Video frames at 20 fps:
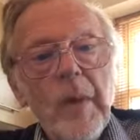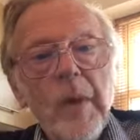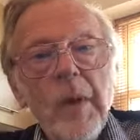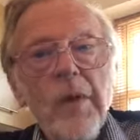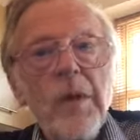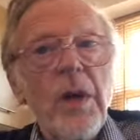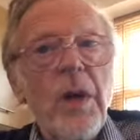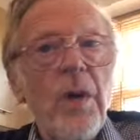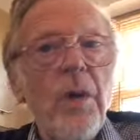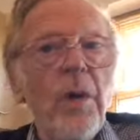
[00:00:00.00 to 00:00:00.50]

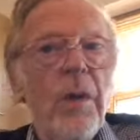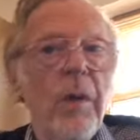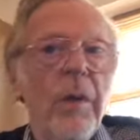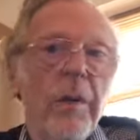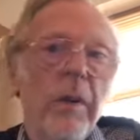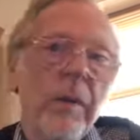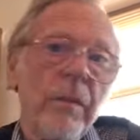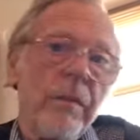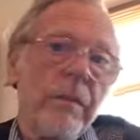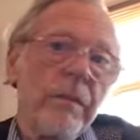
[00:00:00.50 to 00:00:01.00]
So,
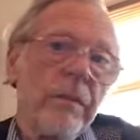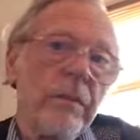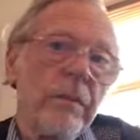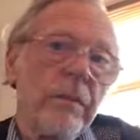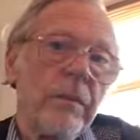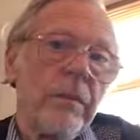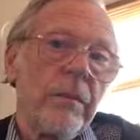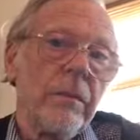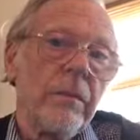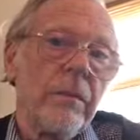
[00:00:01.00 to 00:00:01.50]

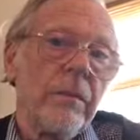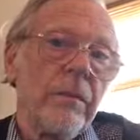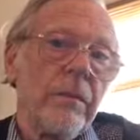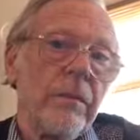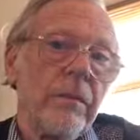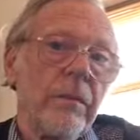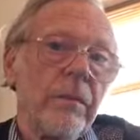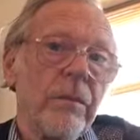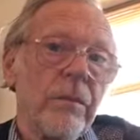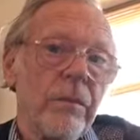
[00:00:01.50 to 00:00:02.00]

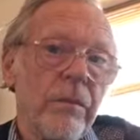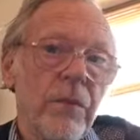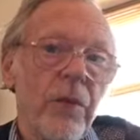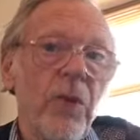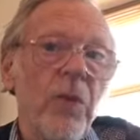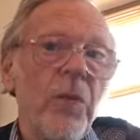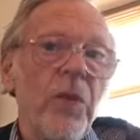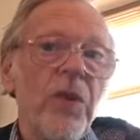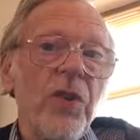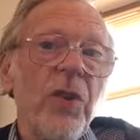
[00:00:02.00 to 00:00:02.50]

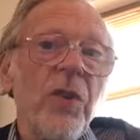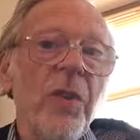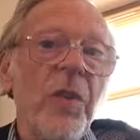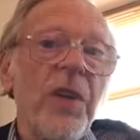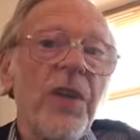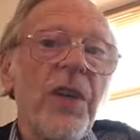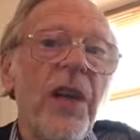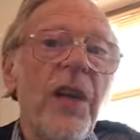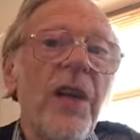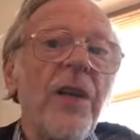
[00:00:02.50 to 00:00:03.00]
should we
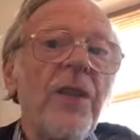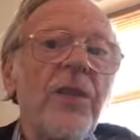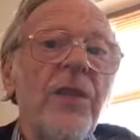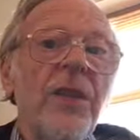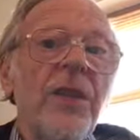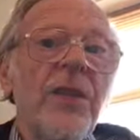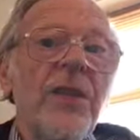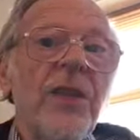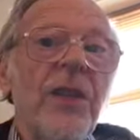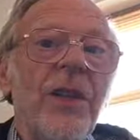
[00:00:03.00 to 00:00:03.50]
change
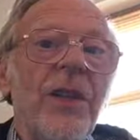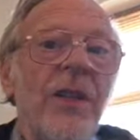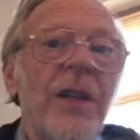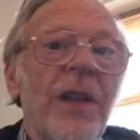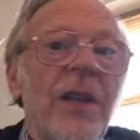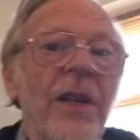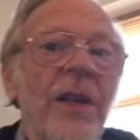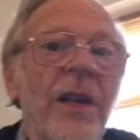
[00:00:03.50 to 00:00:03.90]
these things then,